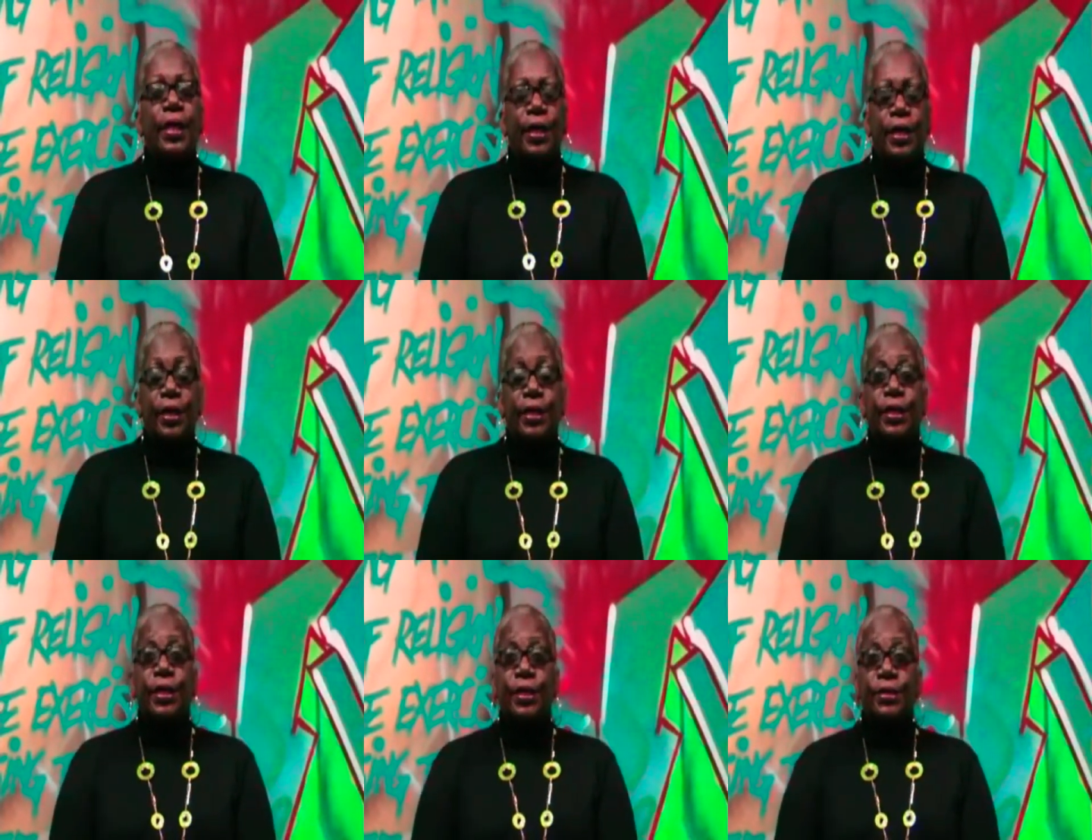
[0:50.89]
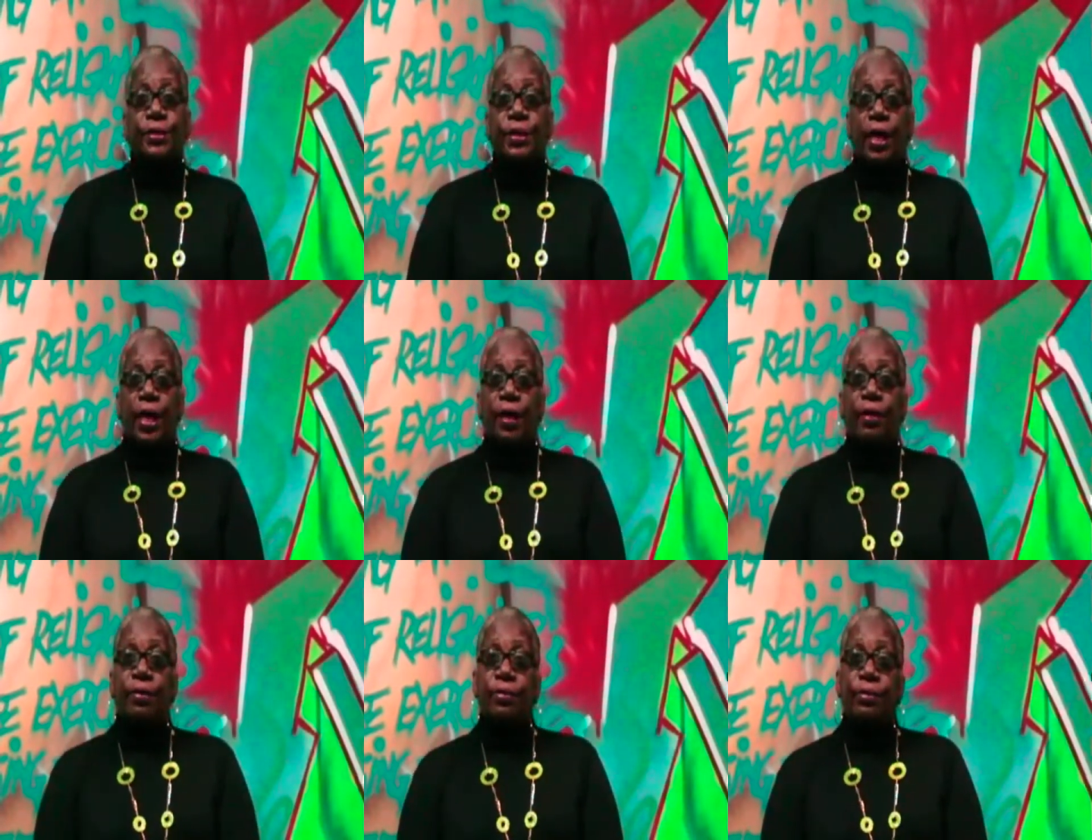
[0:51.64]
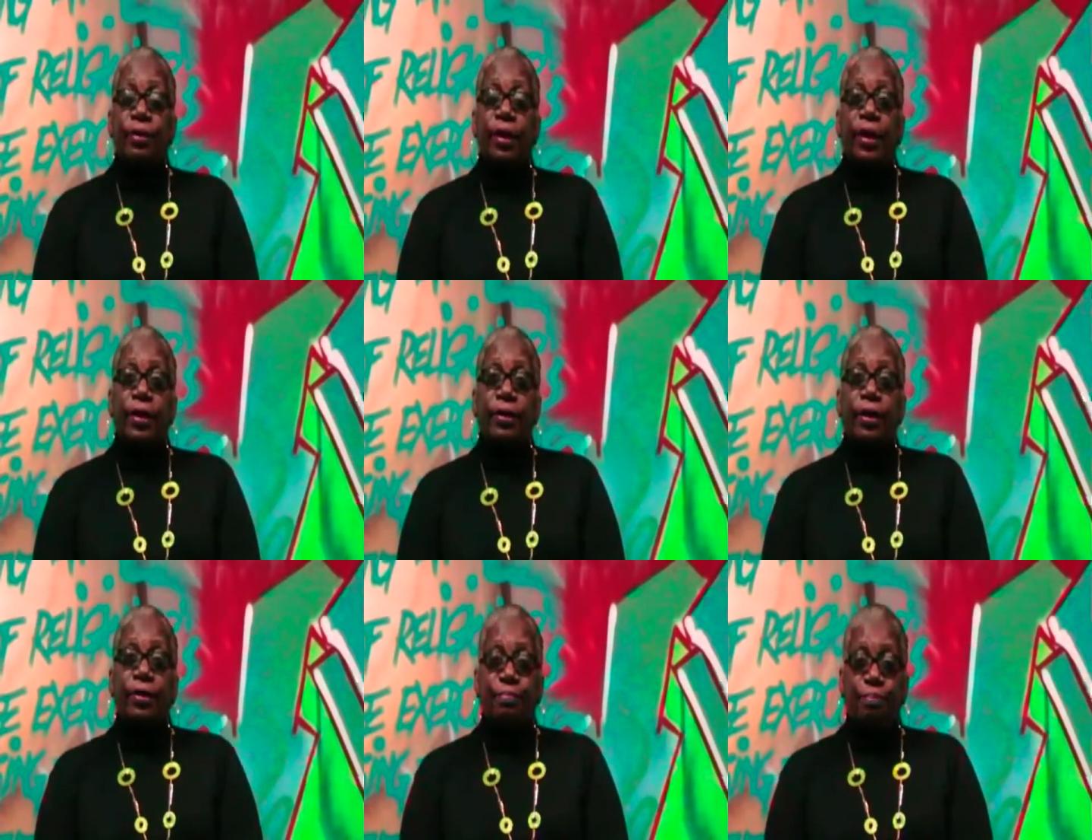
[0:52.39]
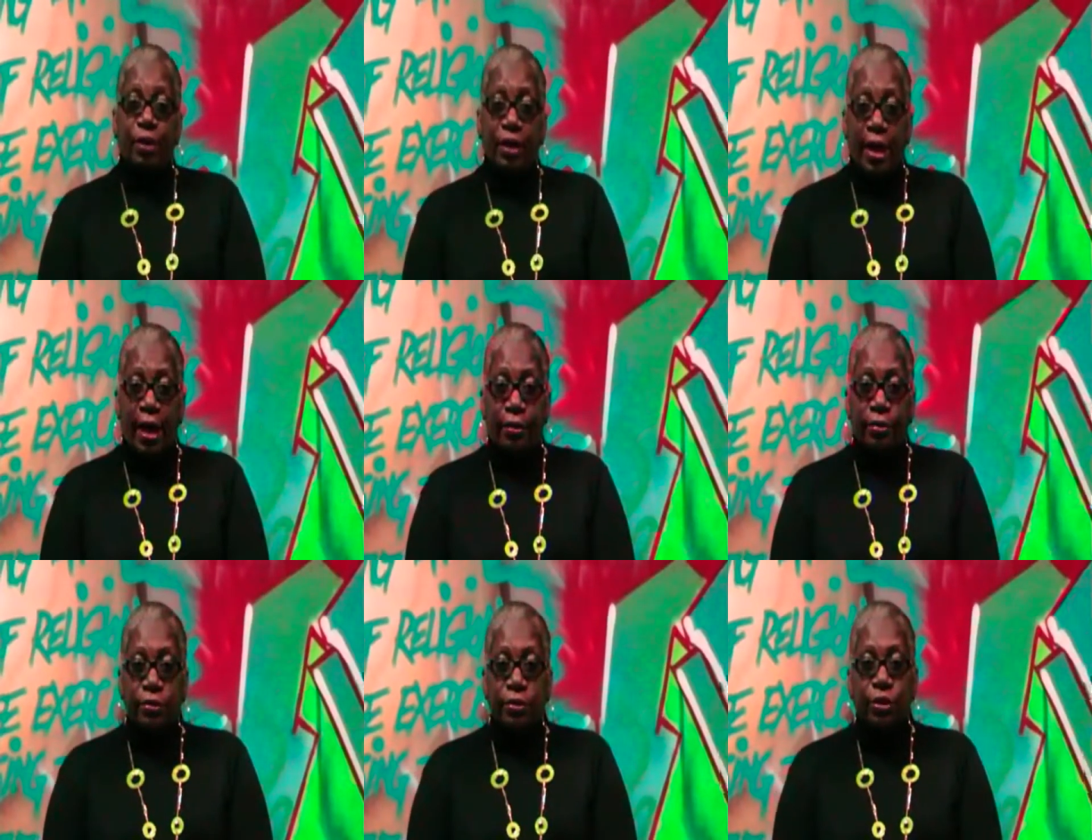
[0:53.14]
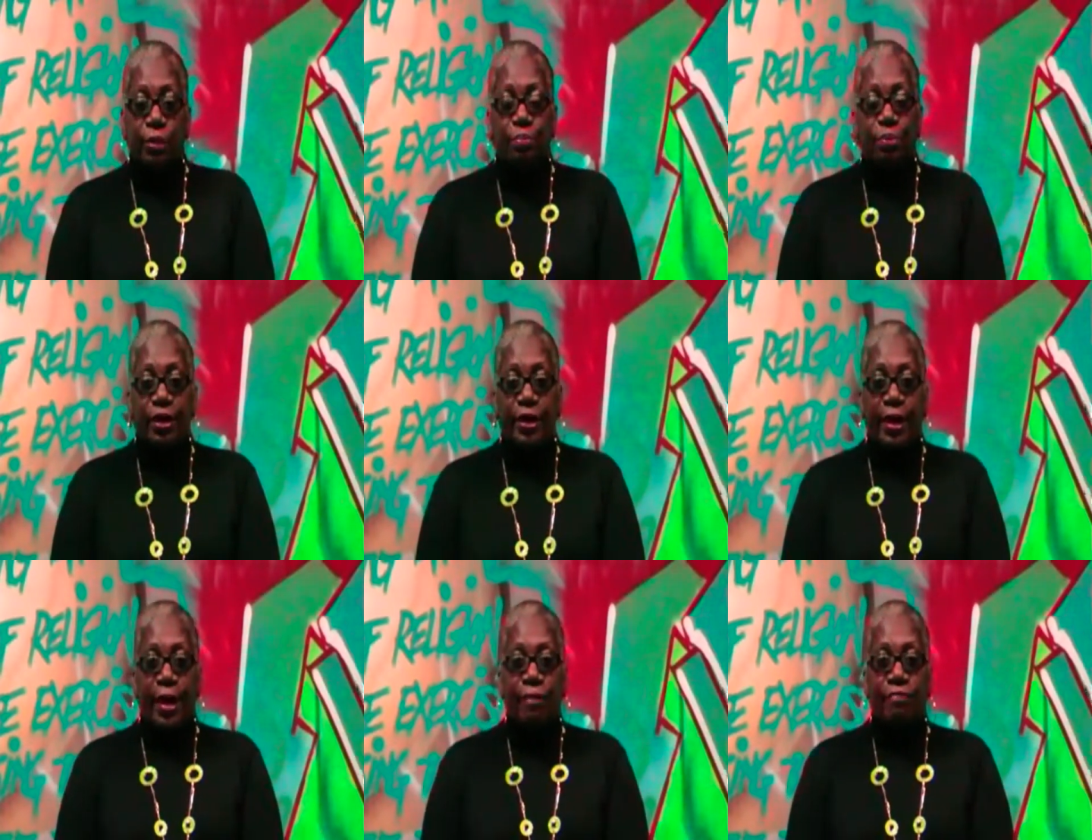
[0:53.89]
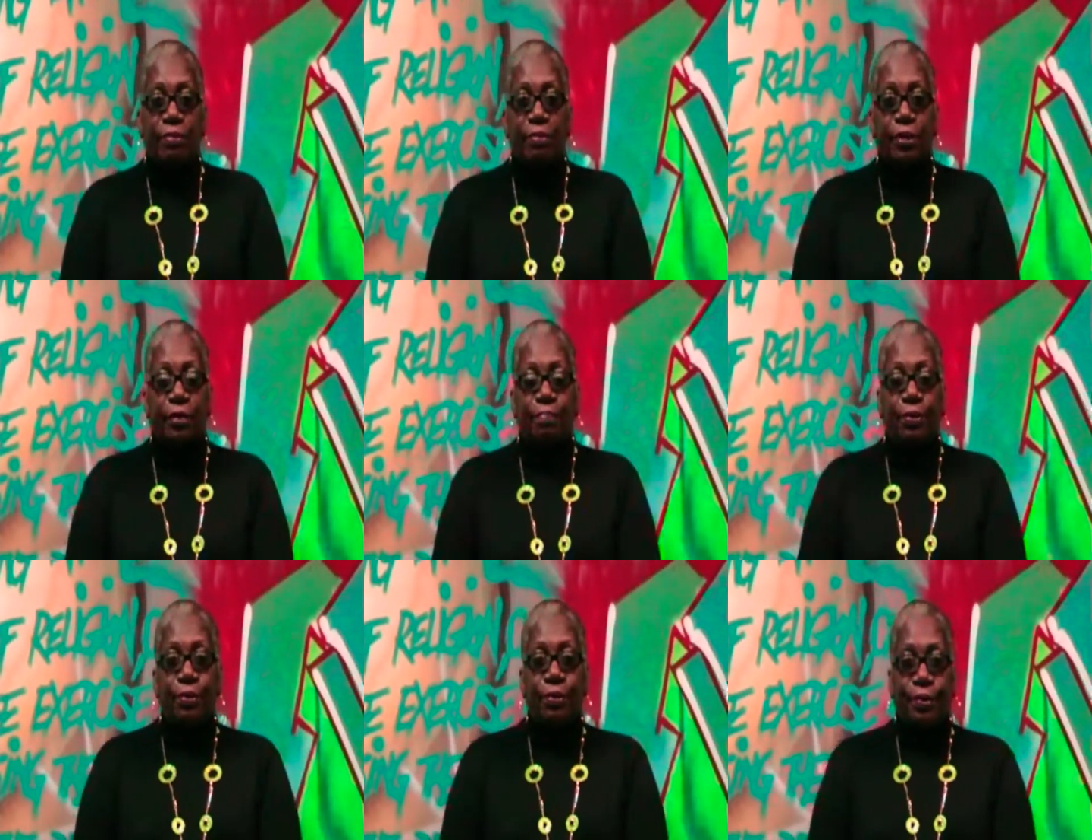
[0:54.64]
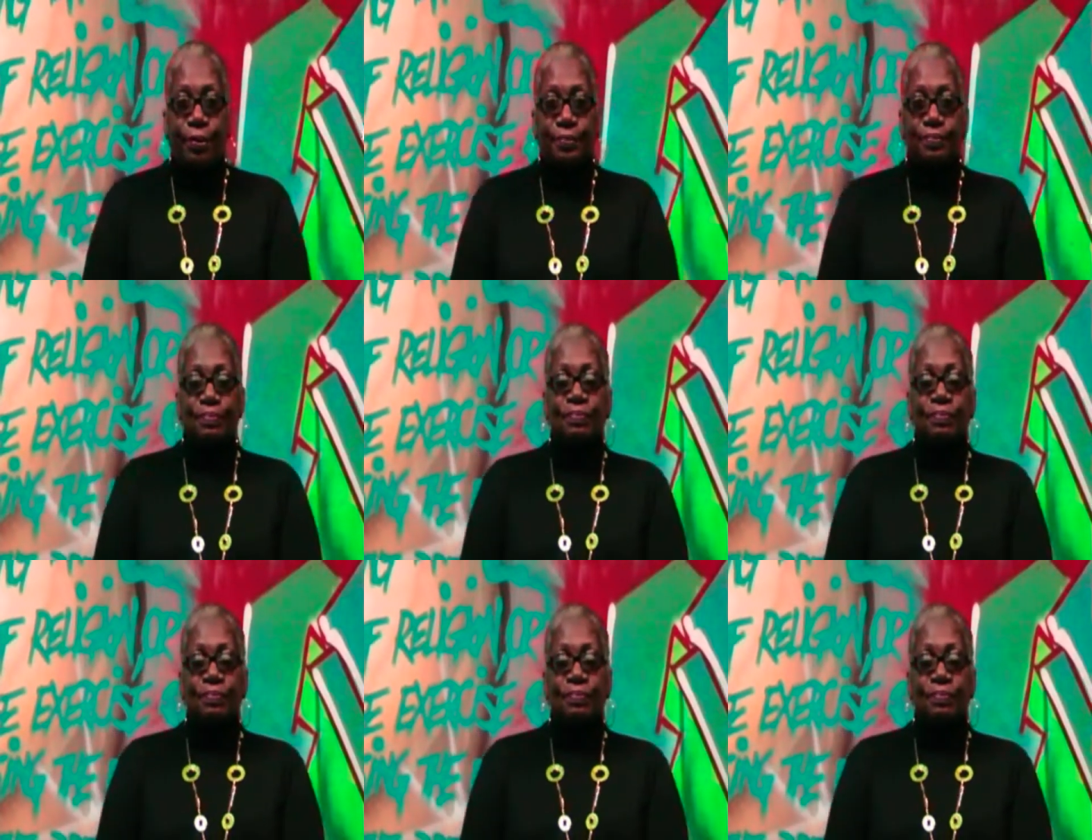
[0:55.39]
It is uh, and print out. You can print it out from the computer.